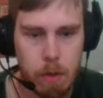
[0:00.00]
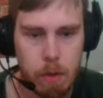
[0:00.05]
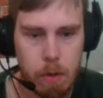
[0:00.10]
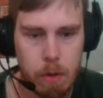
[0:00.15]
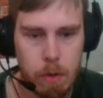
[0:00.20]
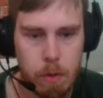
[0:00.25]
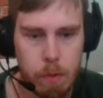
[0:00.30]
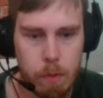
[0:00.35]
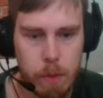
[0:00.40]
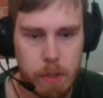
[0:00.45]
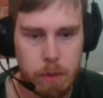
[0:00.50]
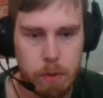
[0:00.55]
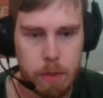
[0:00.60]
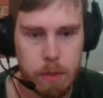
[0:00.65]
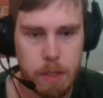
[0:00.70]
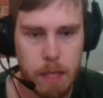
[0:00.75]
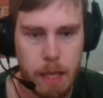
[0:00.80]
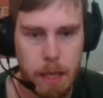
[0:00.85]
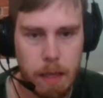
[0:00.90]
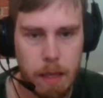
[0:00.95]
white
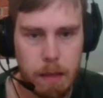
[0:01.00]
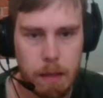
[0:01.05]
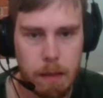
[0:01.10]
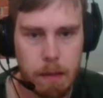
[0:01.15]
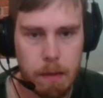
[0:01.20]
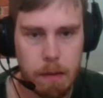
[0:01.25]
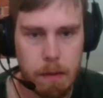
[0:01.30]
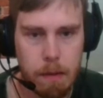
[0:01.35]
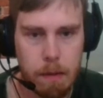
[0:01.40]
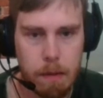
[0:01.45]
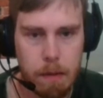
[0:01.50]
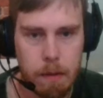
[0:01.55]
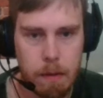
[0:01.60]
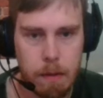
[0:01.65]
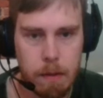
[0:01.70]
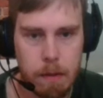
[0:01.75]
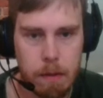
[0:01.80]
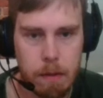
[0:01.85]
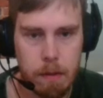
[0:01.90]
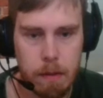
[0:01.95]
could take,
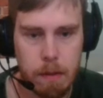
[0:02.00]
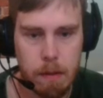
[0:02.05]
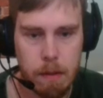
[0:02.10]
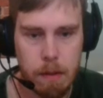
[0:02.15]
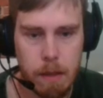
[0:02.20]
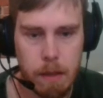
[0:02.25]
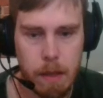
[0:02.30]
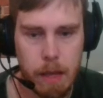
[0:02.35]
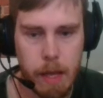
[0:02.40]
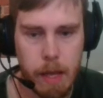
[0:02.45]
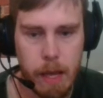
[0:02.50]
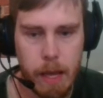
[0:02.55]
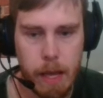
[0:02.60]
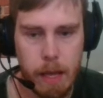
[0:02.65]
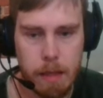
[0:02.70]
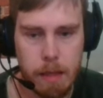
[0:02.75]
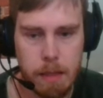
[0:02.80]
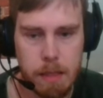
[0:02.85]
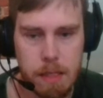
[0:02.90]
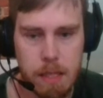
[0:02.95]

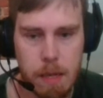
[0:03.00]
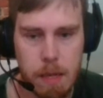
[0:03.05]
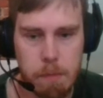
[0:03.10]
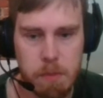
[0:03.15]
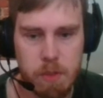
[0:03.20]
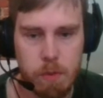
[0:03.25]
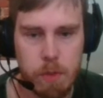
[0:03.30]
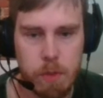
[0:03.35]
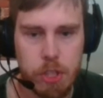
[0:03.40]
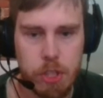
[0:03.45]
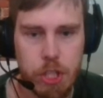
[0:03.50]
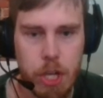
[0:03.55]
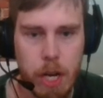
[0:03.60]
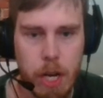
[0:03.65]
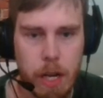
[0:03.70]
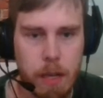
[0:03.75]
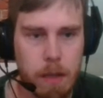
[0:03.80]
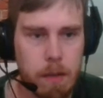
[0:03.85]
and this comes with check.